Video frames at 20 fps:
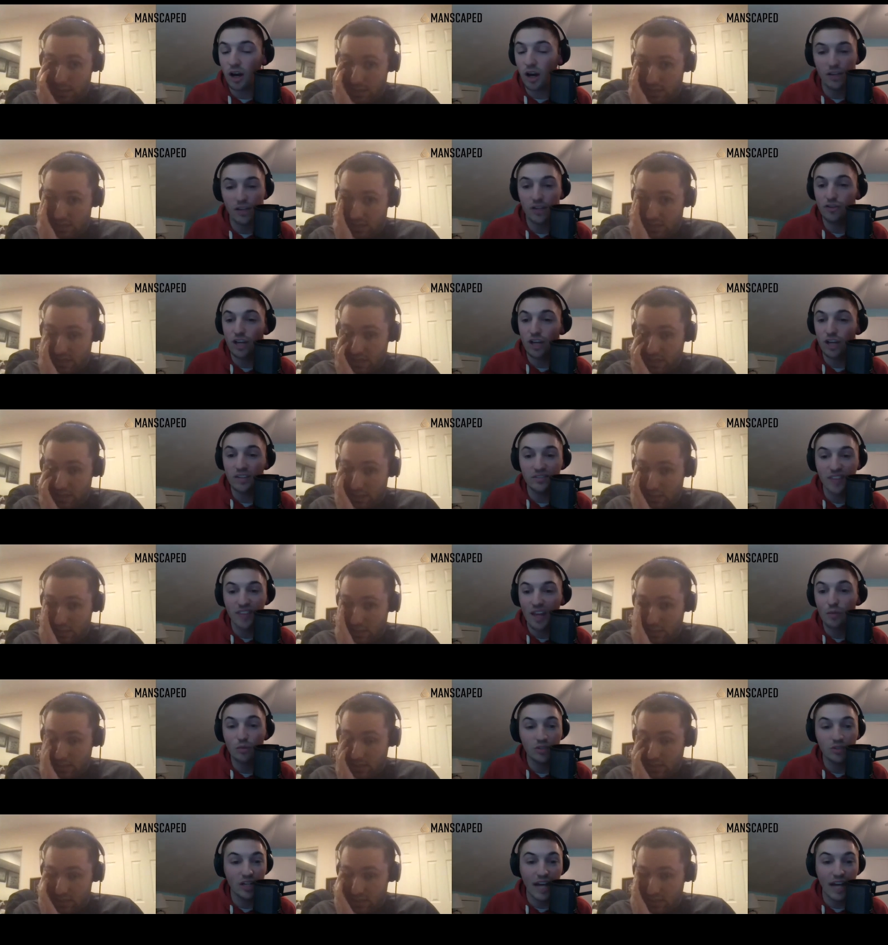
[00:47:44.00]
Speaker 1: and Jason Tatum
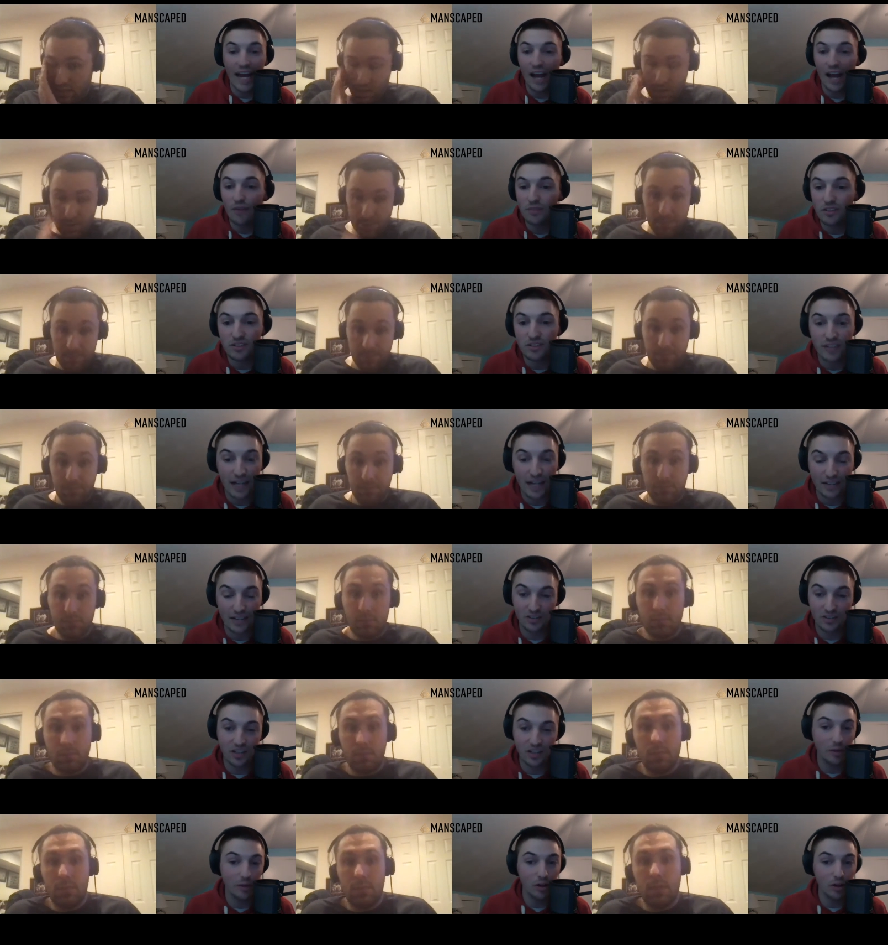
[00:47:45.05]
was going to have these stats. He's going
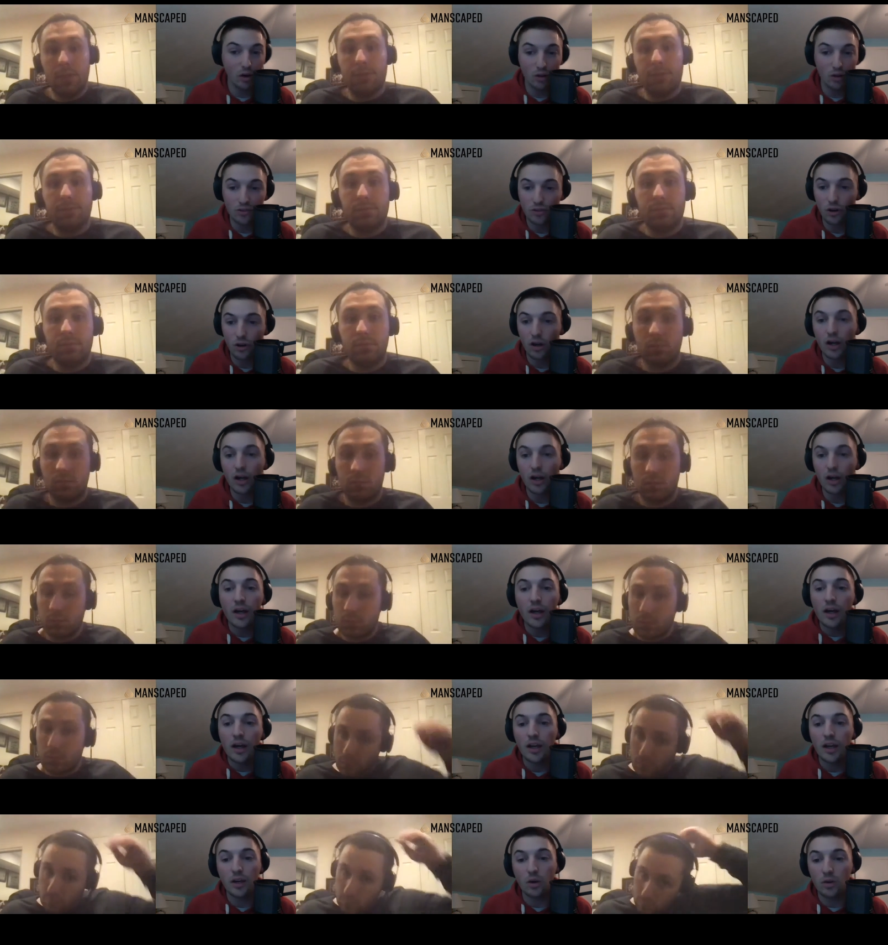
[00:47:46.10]
to be an all-star.
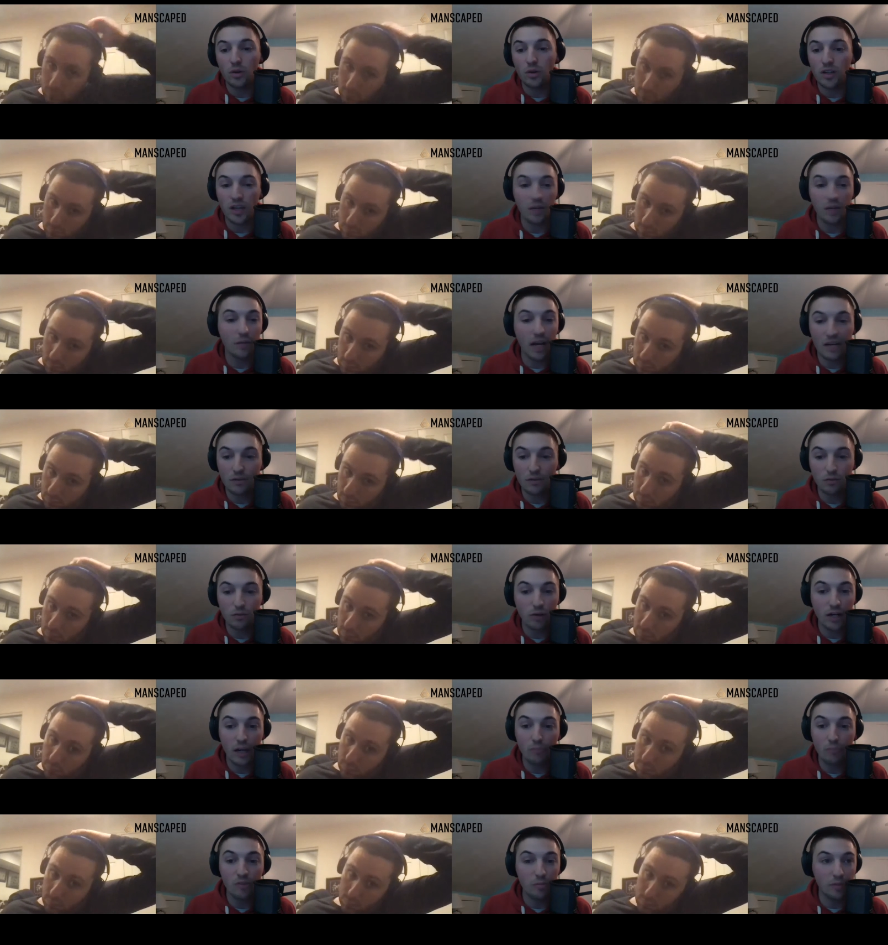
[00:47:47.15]
You know, he, he might have a run an
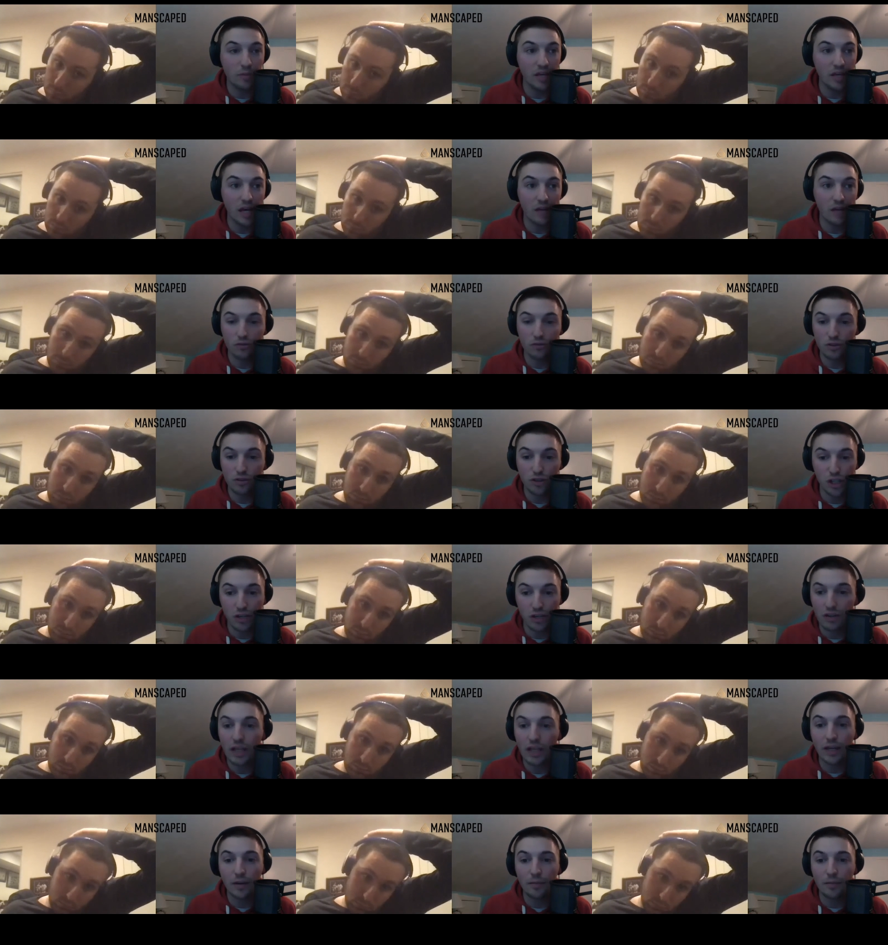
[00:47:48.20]
M V P after this year,
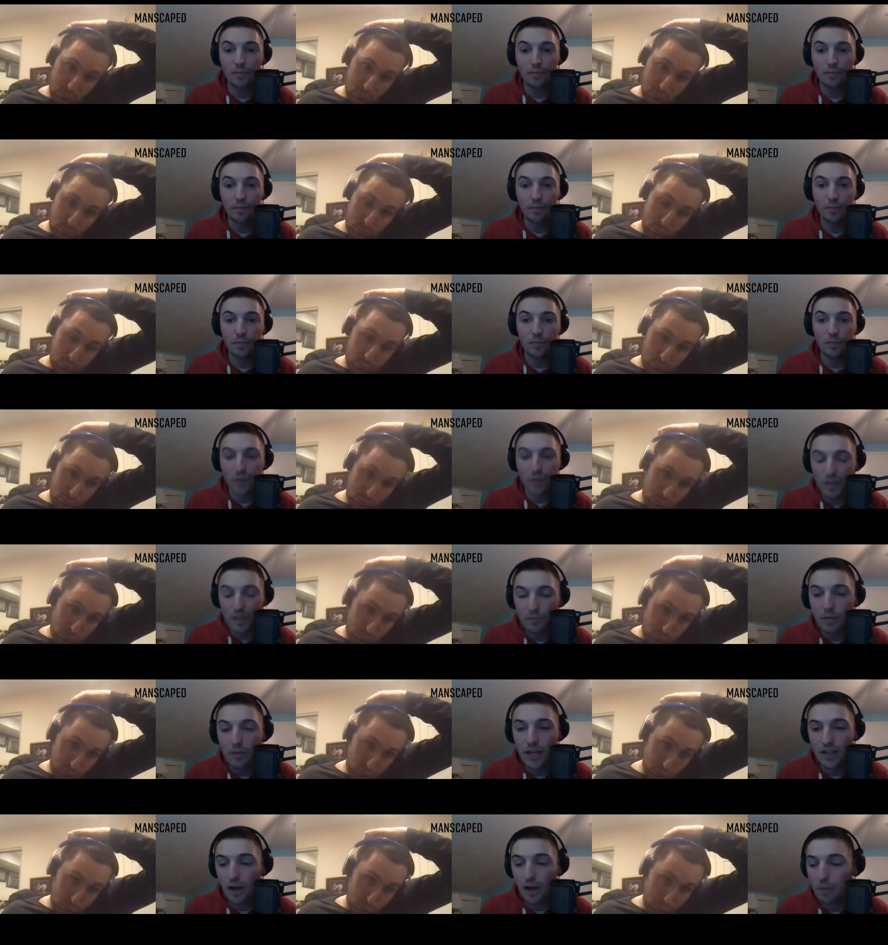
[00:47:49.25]
like, but he
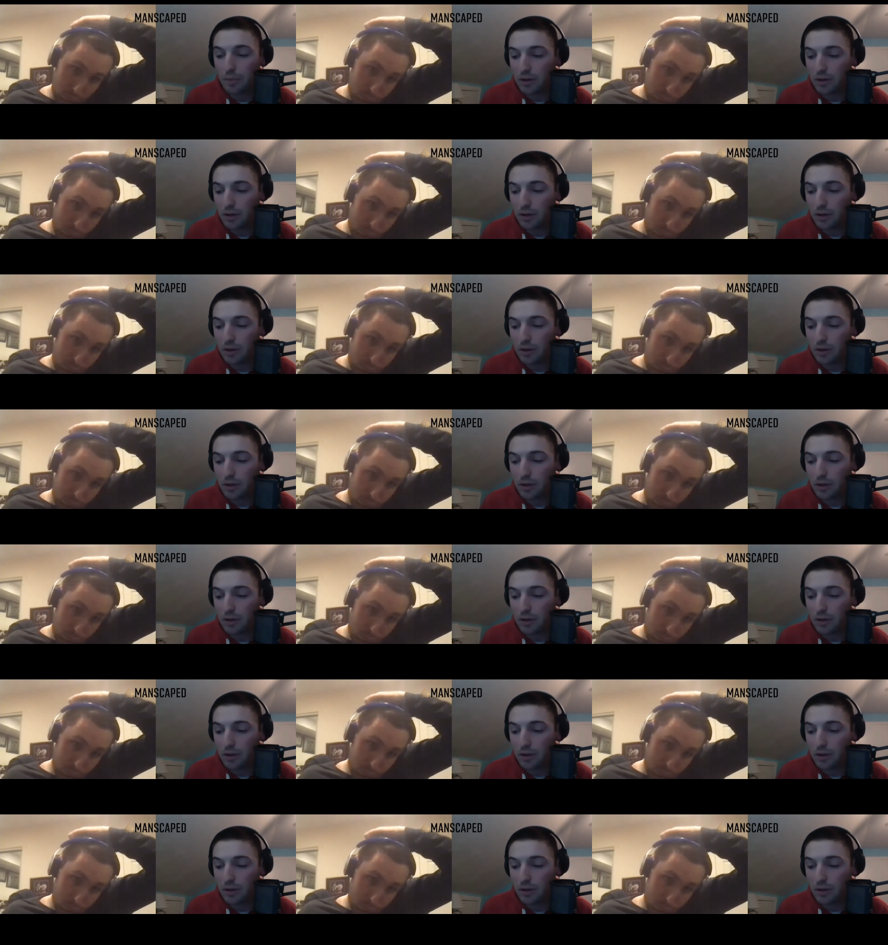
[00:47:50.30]
might not be